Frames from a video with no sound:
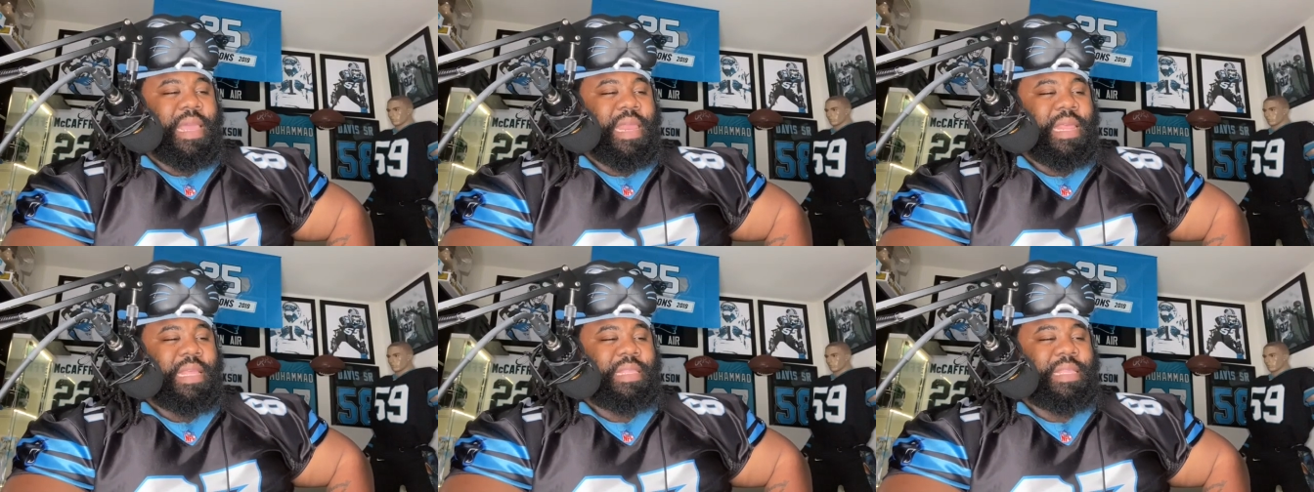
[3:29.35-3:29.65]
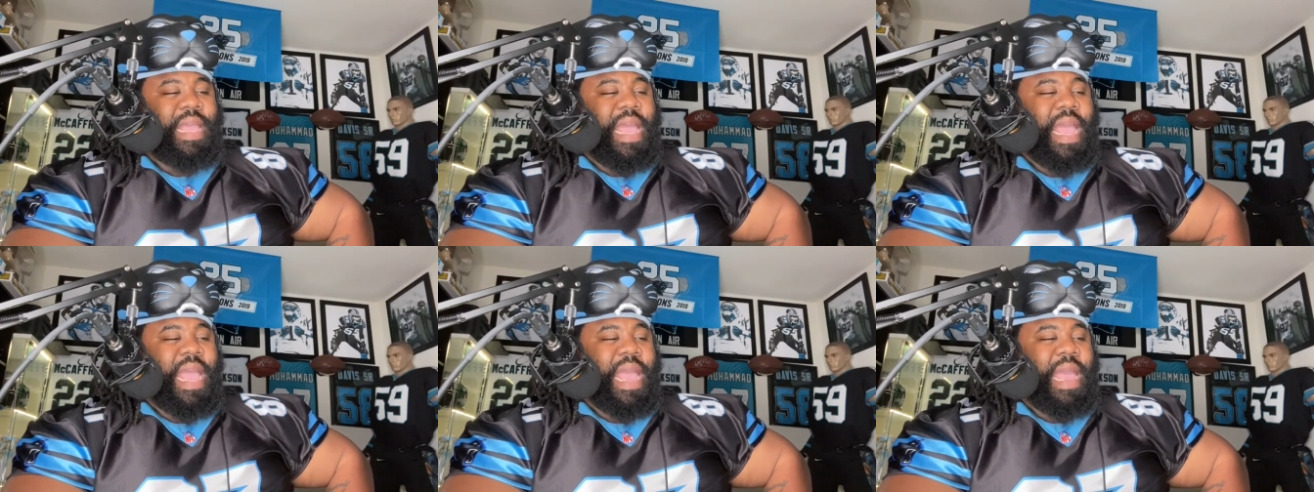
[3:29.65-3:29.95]
in a
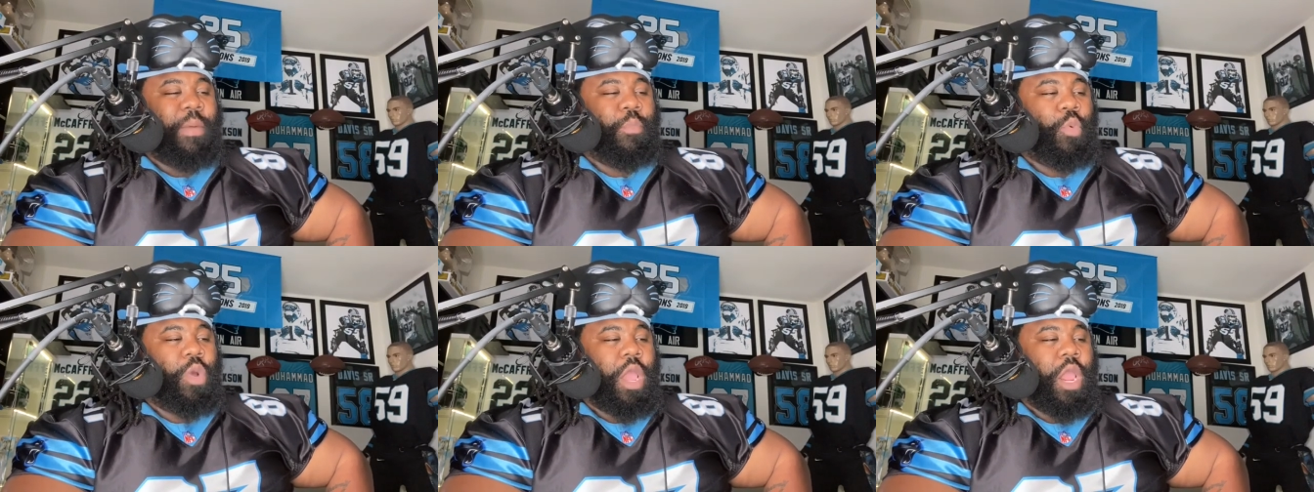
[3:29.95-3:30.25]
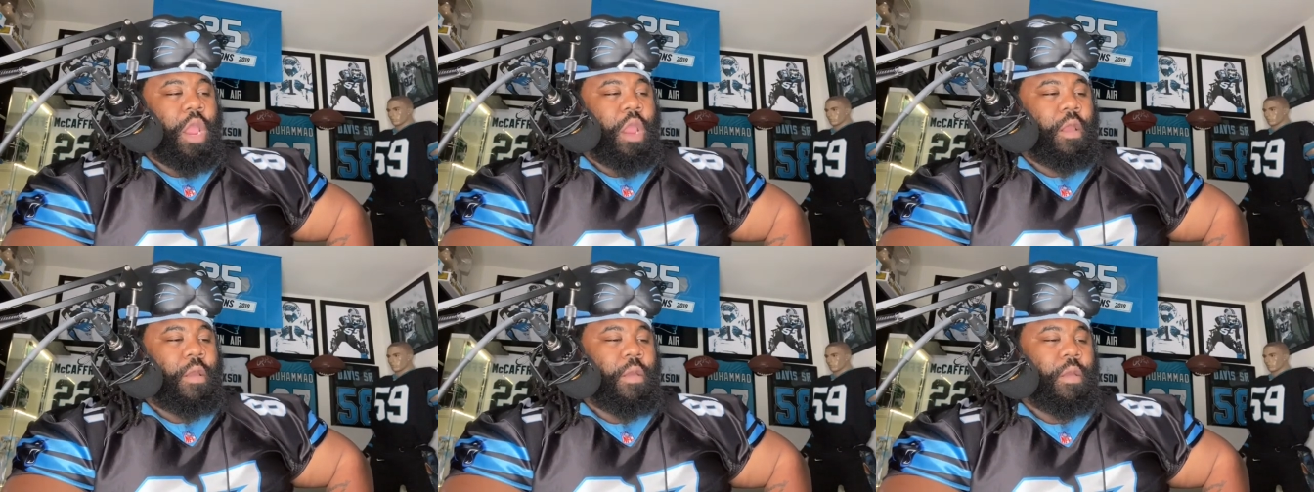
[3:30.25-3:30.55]
time
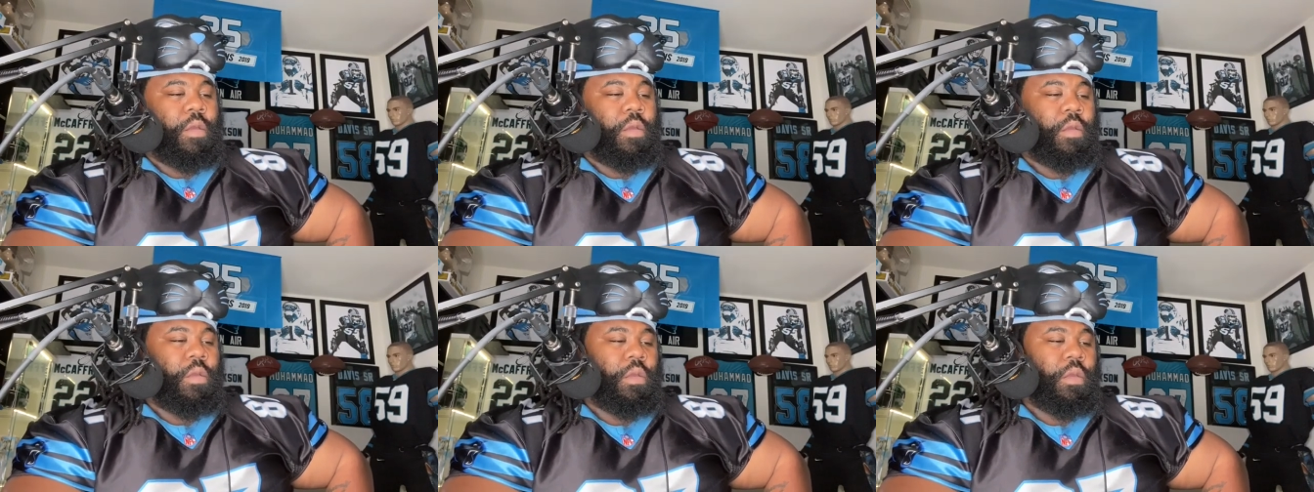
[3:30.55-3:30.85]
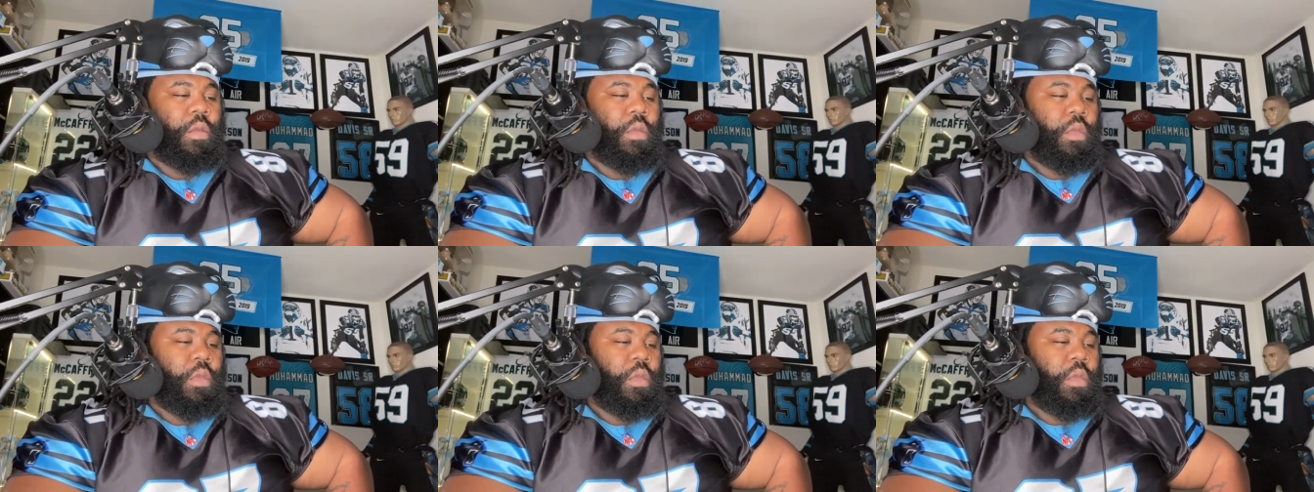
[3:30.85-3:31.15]
where
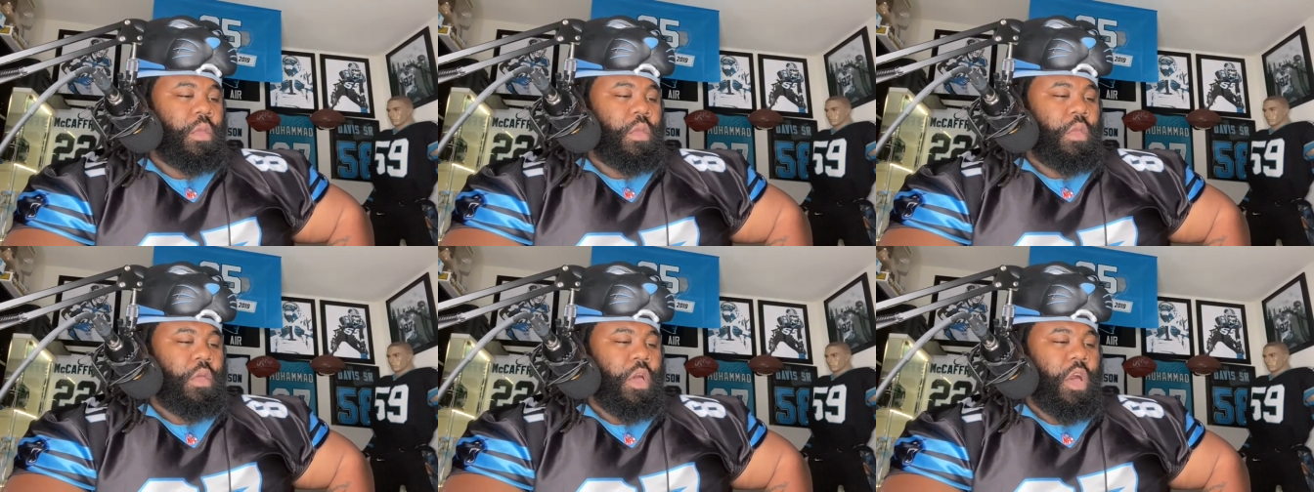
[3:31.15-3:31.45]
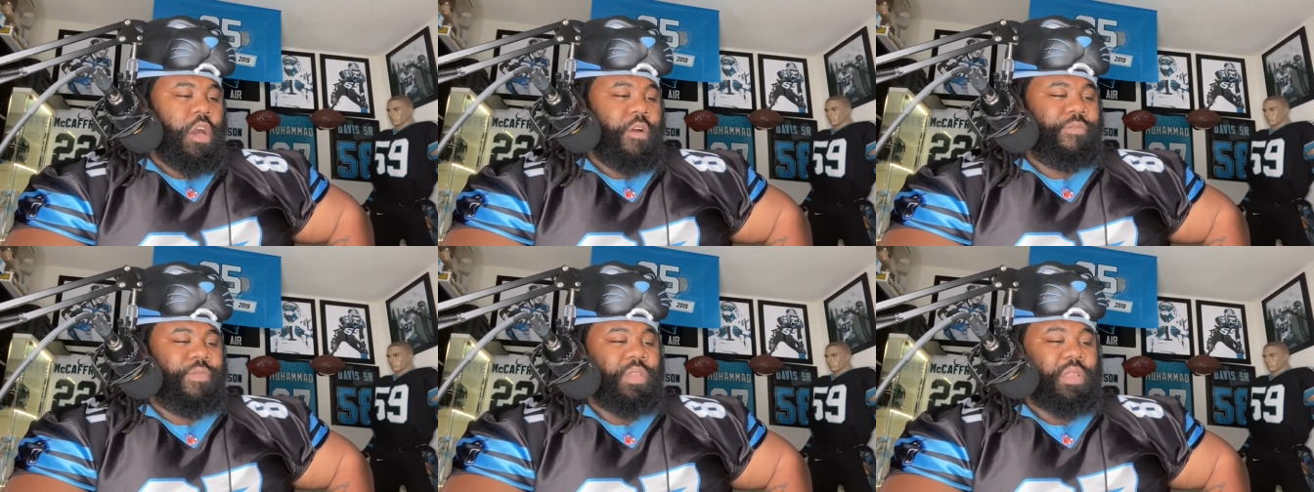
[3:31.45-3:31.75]

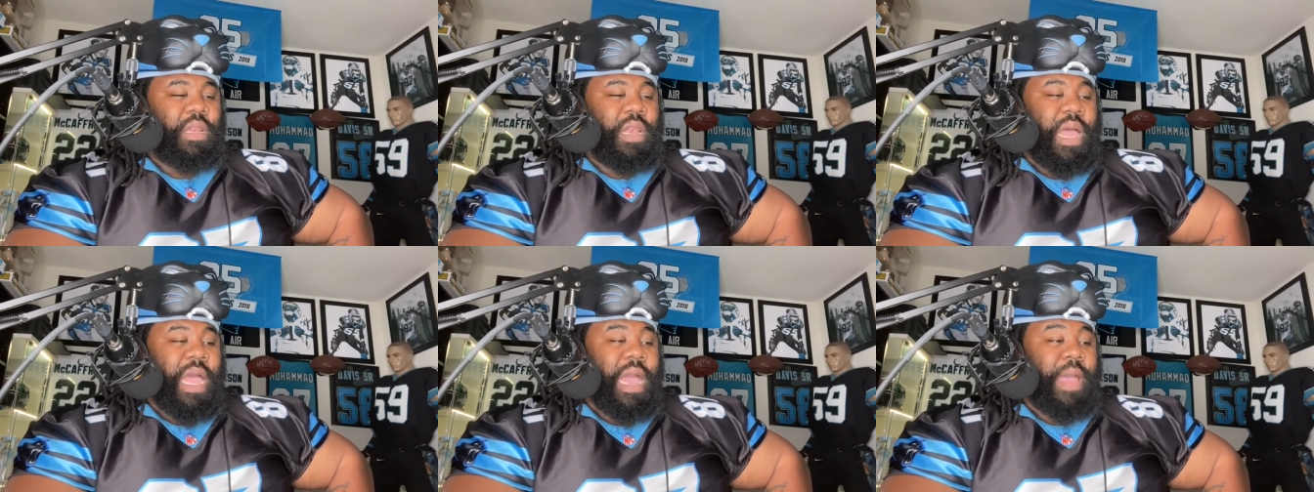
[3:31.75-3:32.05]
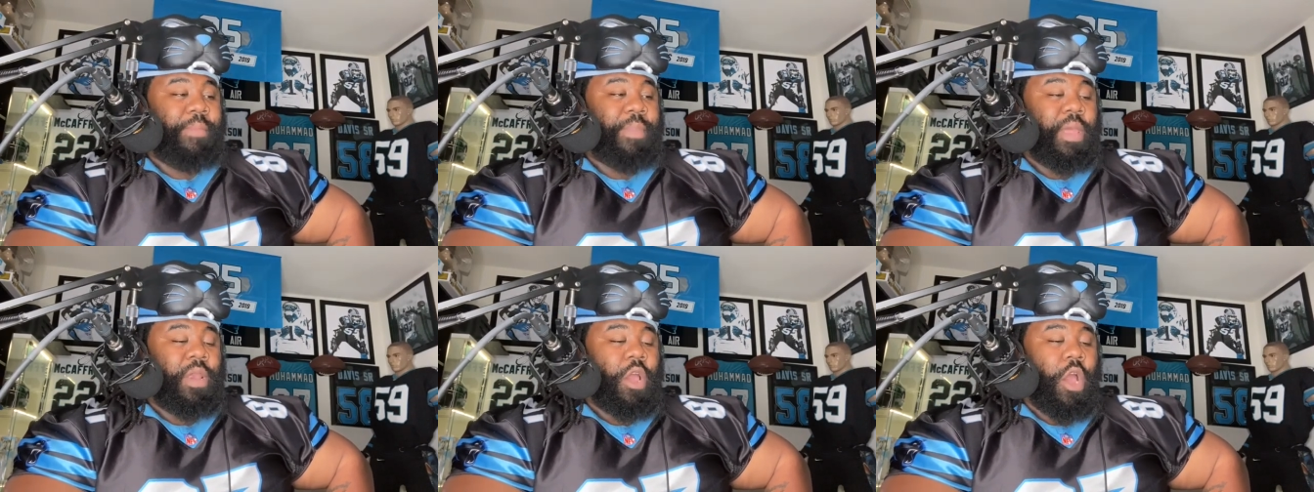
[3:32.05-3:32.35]
offensive
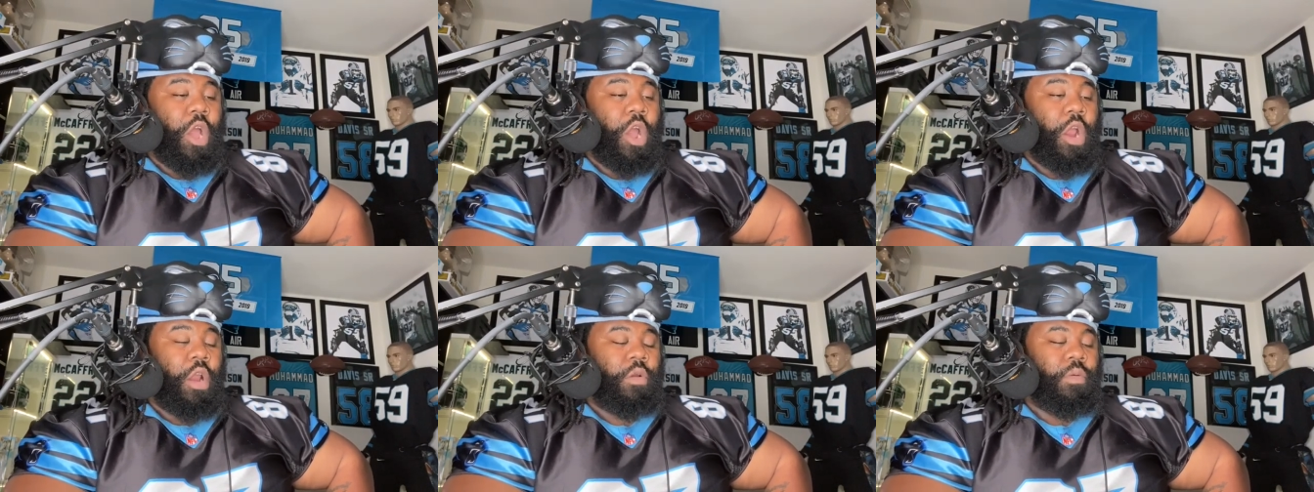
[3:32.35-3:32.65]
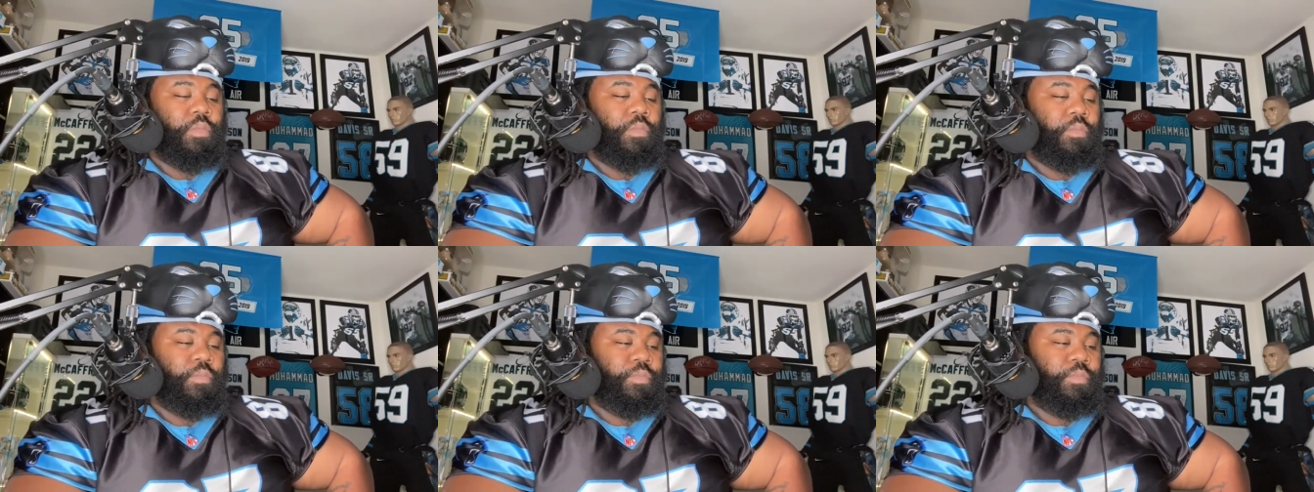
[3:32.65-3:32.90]
linemen are